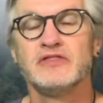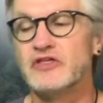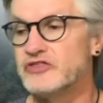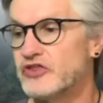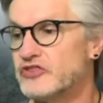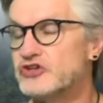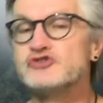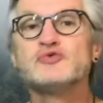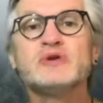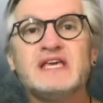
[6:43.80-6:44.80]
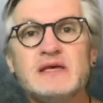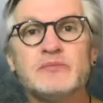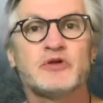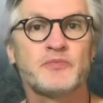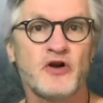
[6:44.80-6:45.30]
The
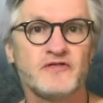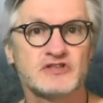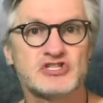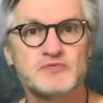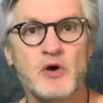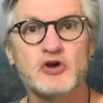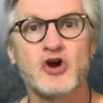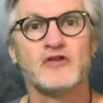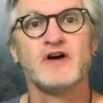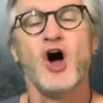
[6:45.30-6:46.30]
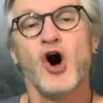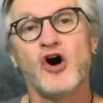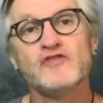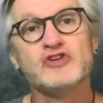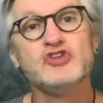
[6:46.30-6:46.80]
dream the prophets spoke
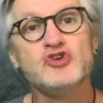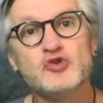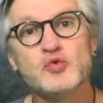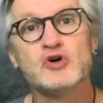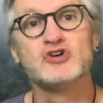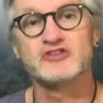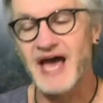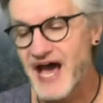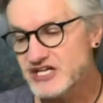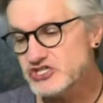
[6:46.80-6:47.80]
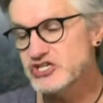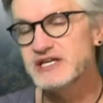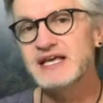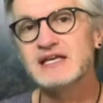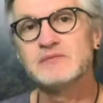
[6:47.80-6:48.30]
of a new world
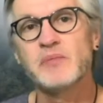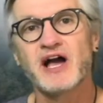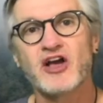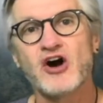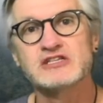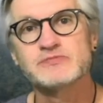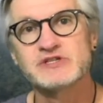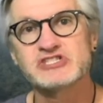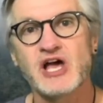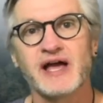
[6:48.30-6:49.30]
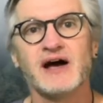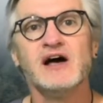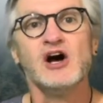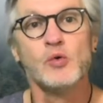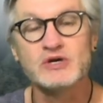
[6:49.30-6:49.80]
ushered in by God's Messiah,
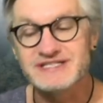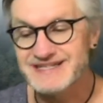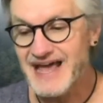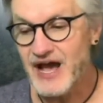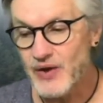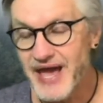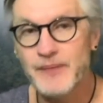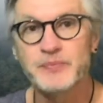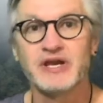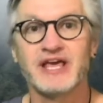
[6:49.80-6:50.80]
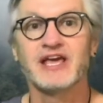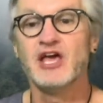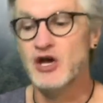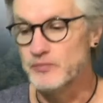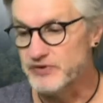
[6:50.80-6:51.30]
was now happening
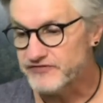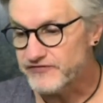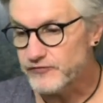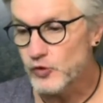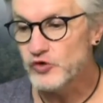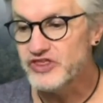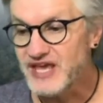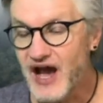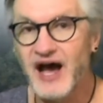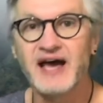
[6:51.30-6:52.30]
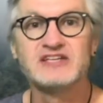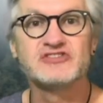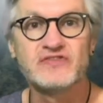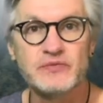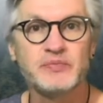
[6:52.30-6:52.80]
before the
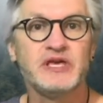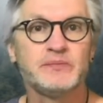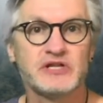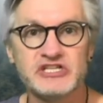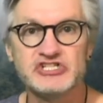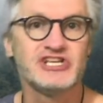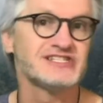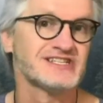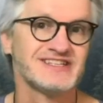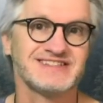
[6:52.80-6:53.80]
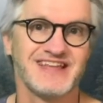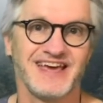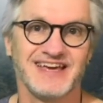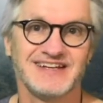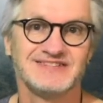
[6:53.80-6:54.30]
eyes of the people in Jesus'
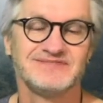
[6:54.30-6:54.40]
day.